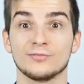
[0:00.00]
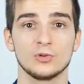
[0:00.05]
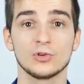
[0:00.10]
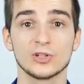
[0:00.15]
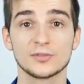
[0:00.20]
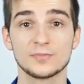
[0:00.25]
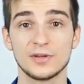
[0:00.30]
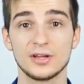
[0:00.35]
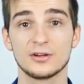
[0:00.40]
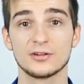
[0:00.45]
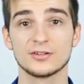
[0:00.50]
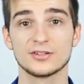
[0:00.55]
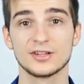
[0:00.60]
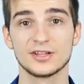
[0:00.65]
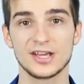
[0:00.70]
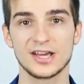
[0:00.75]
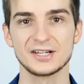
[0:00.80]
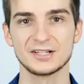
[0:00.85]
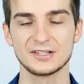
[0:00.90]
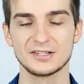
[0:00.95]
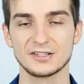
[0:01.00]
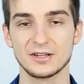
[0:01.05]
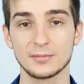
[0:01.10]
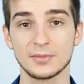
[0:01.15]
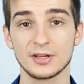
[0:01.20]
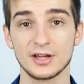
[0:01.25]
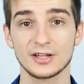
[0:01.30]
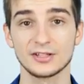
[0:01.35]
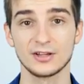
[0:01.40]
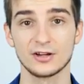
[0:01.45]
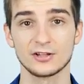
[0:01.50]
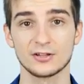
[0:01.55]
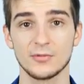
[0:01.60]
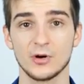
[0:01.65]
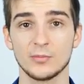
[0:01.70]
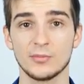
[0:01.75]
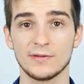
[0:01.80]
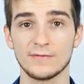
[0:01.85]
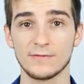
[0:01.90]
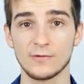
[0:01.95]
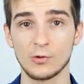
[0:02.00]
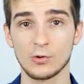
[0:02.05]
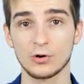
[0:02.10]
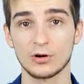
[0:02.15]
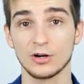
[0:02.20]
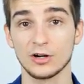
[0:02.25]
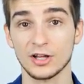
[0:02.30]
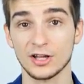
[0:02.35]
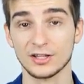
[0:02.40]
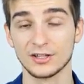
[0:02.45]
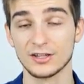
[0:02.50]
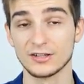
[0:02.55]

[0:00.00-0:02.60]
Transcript: Dual speakers, again, this is something I talked about before.